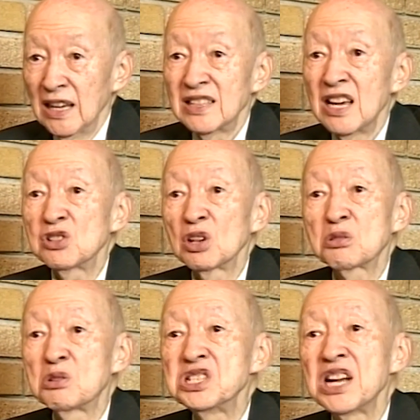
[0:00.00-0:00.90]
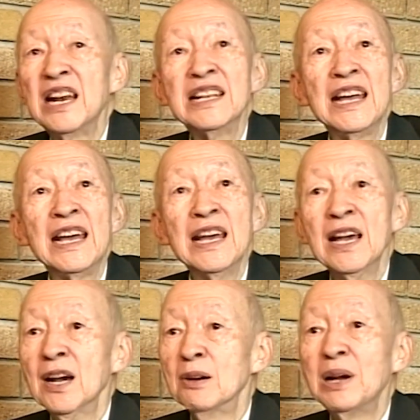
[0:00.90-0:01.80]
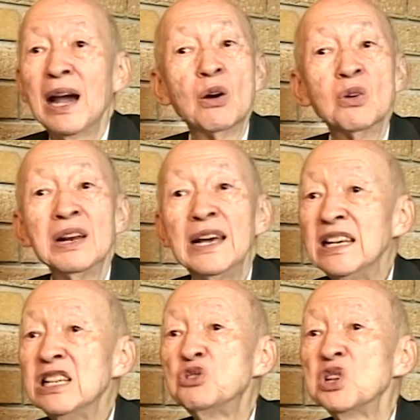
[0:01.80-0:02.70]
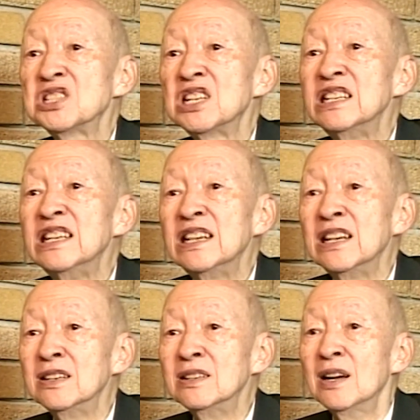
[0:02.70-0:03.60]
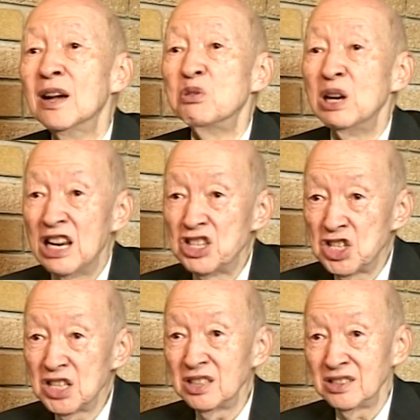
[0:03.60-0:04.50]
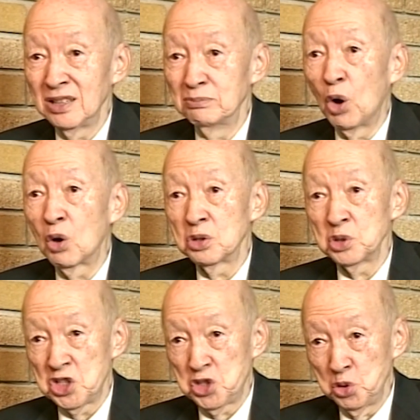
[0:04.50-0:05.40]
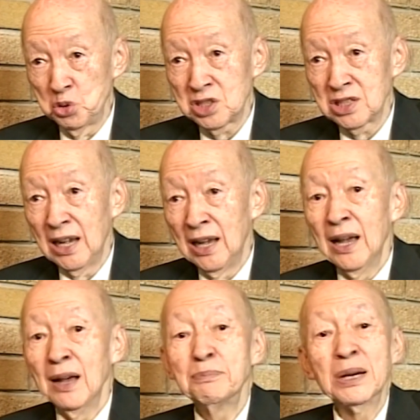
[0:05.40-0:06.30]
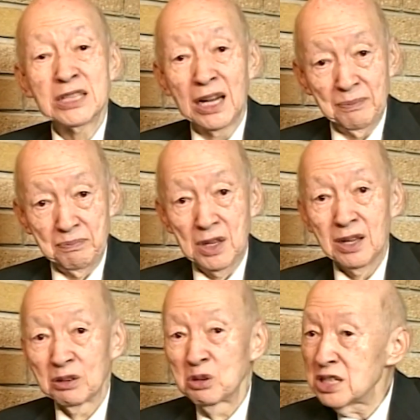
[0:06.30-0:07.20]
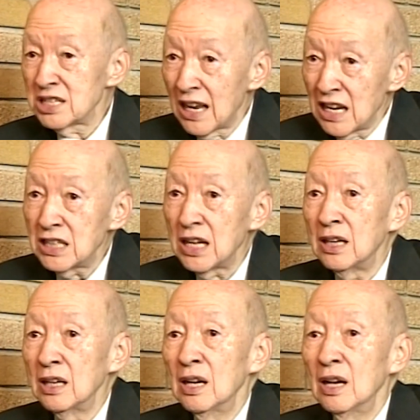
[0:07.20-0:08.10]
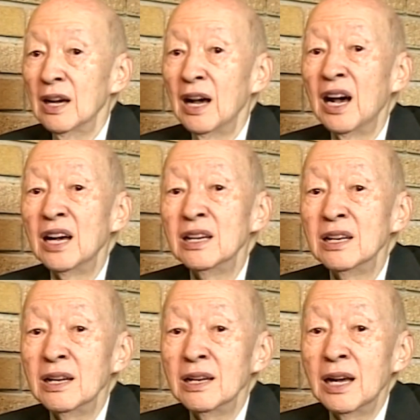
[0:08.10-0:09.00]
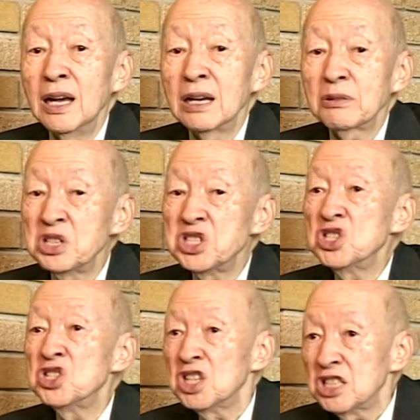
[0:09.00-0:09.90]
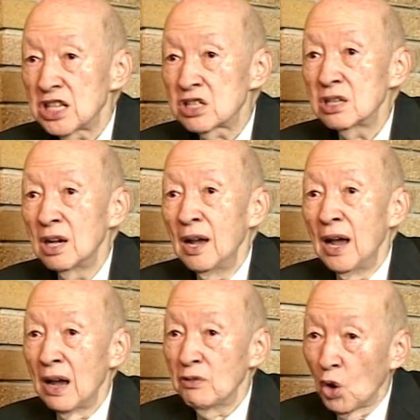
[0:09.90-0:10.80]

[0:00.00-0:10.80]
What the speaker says: They thought Christianity, we are only interested in religion, in moral issues, but Christianity, Christian churches have